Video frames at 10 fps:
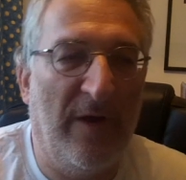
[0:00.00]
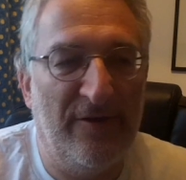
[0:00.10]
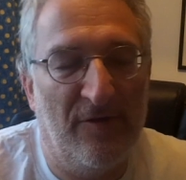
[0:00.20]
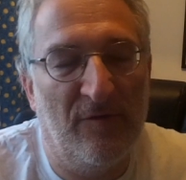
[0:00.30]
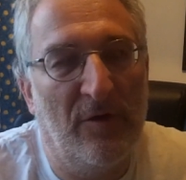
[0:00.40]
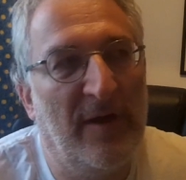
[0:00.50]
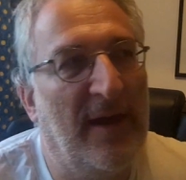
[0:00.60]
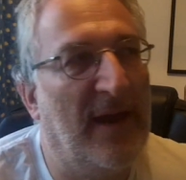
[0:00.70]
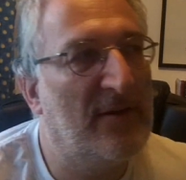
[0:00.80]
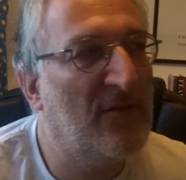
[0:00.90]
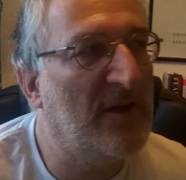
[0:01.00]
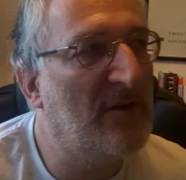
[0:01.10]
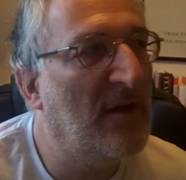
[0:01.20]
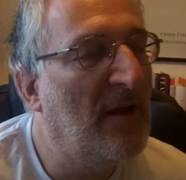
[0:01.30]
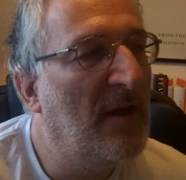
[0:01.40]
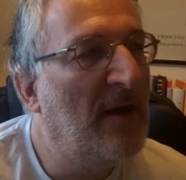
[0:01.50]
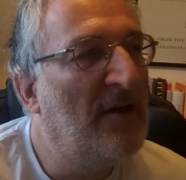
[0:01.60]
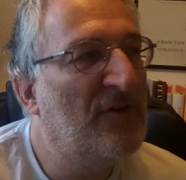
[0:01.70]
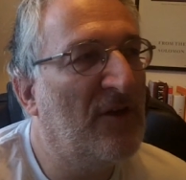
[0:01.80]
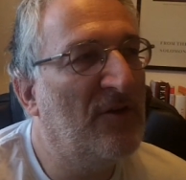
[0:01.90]
ways of looking at it.
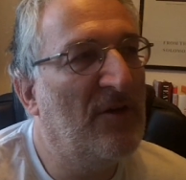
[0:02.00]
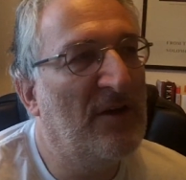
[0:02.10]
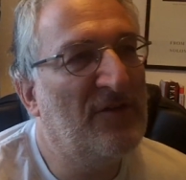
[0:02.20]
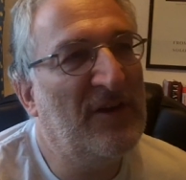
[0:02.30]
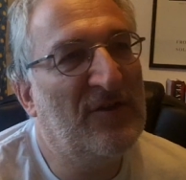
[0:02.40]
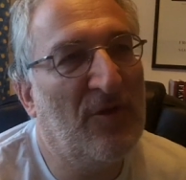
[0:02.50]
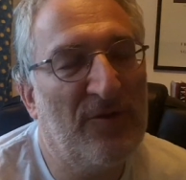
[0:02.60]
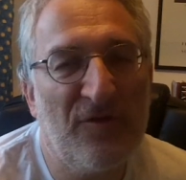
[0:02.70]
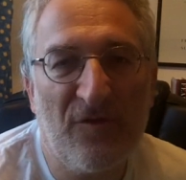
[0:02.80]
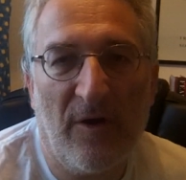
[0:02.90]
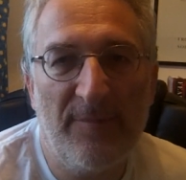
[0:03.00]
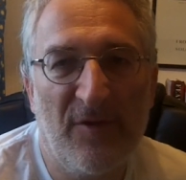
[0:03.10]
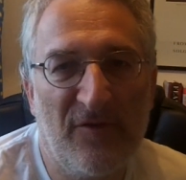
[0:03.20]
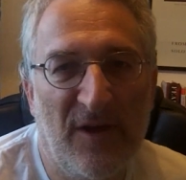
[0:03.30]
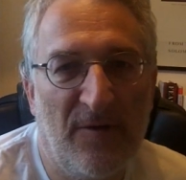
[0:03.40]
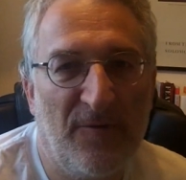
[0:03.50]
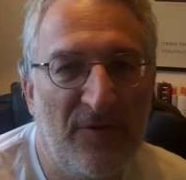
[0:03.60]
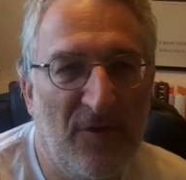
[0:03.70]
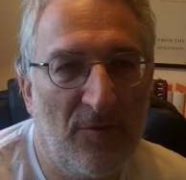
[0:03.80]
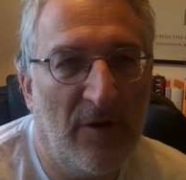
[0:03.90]
So, and she sort of describes herself
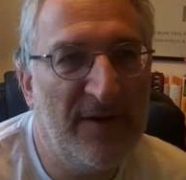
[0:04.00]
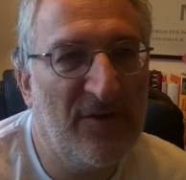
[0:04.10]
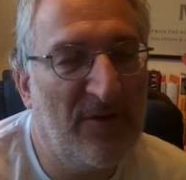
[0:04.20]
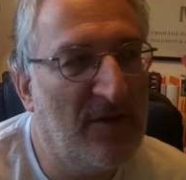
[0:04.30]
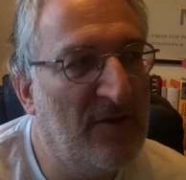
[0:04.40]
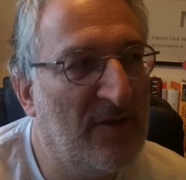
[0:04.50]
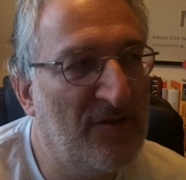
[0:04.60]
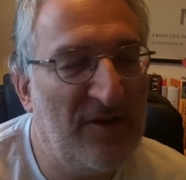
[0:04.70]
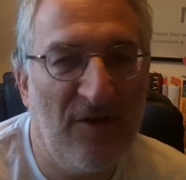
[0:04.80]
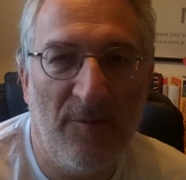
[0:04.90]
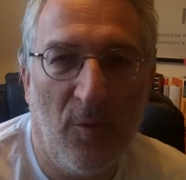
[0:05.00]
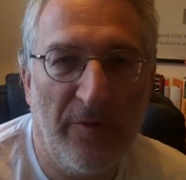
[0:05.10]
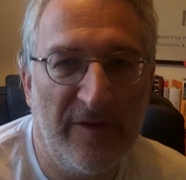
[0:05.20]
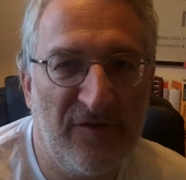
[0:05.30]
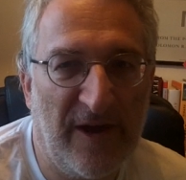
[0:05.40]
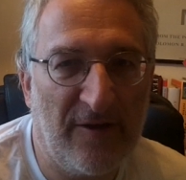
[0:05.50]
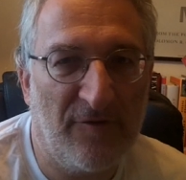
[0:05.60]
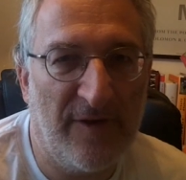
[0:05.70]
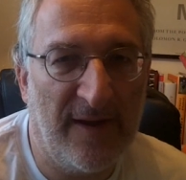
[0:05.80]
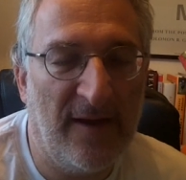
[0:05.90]
as a writer, that she's no more than a
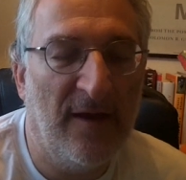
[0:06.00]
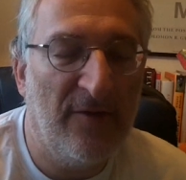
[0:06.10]
secretary,